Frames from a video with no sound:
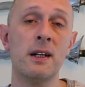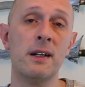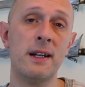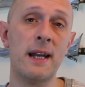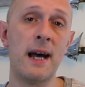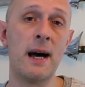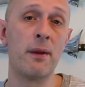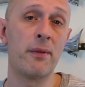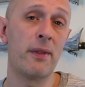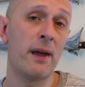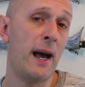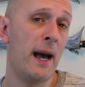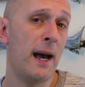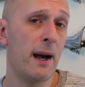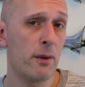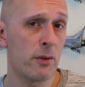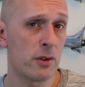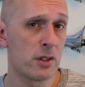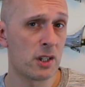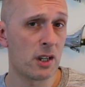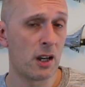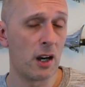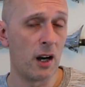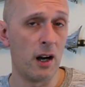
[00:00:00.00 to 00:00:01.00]
Now, the
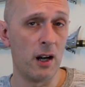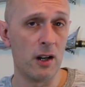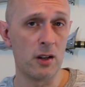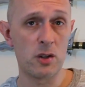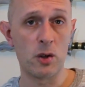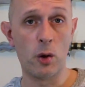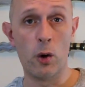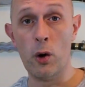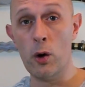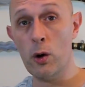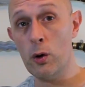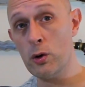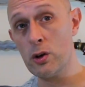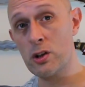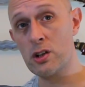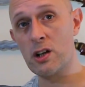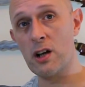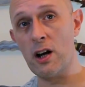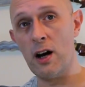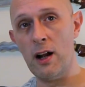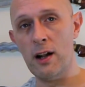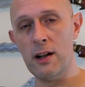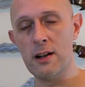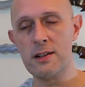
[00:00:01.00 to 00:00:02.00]
Housecarls, or
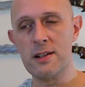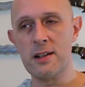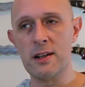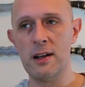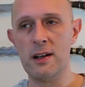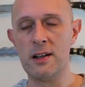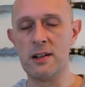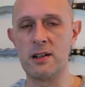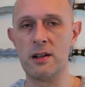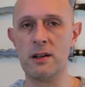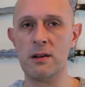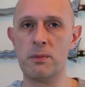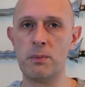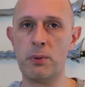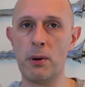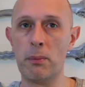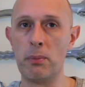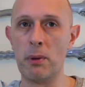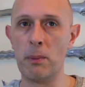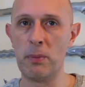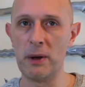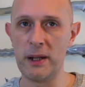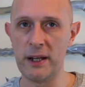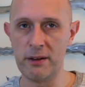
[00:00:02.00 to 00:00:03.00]
Huscarls, as it
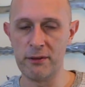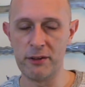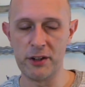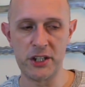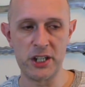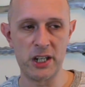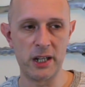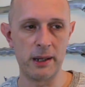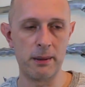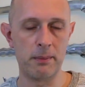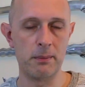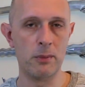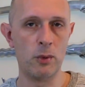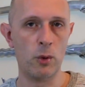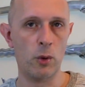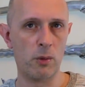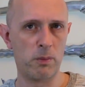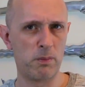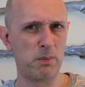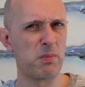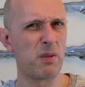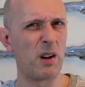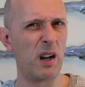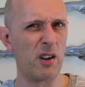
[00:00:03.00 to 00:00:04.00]
probably originally
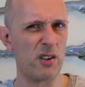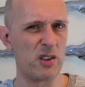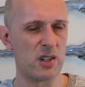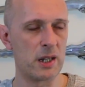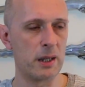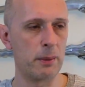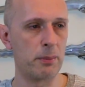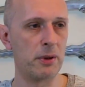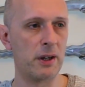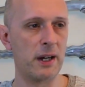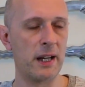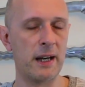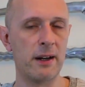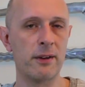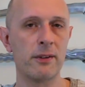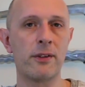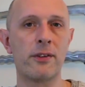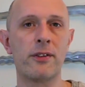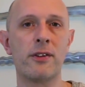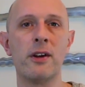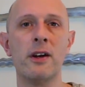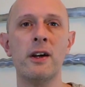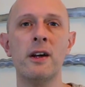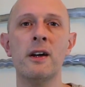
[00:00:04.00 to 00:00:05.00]
more closely
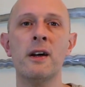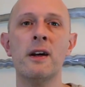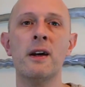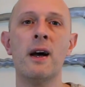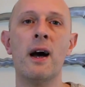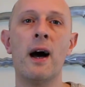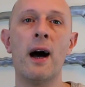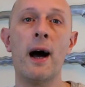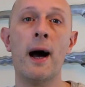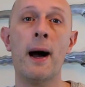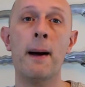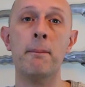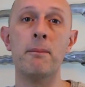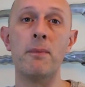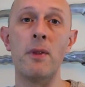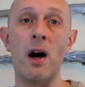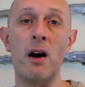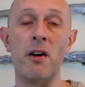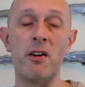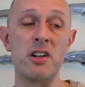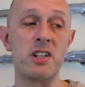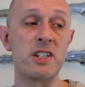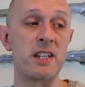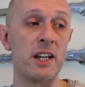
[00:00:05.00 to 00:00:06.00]
pronounced, um,
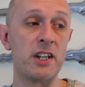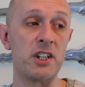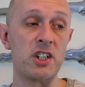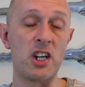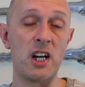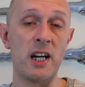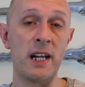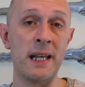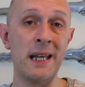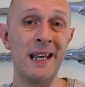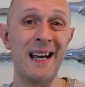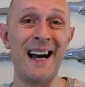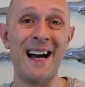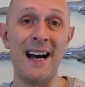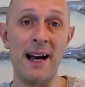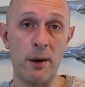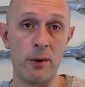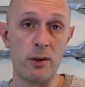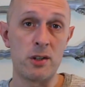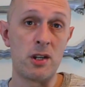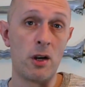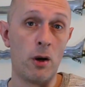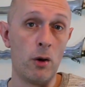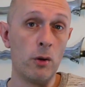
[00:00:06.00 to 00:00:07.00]
are essentially
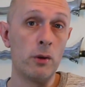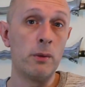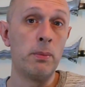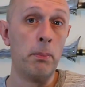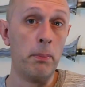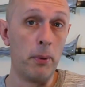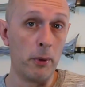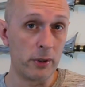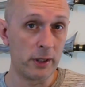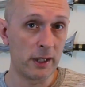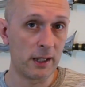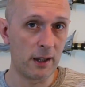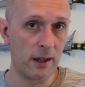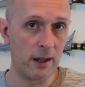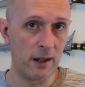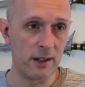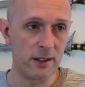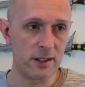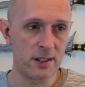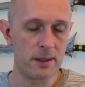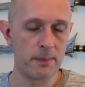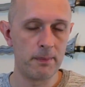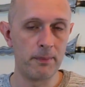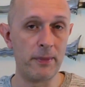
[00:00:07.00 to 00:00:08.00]
household
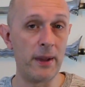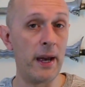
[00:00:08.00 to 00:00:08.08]
bodyguards.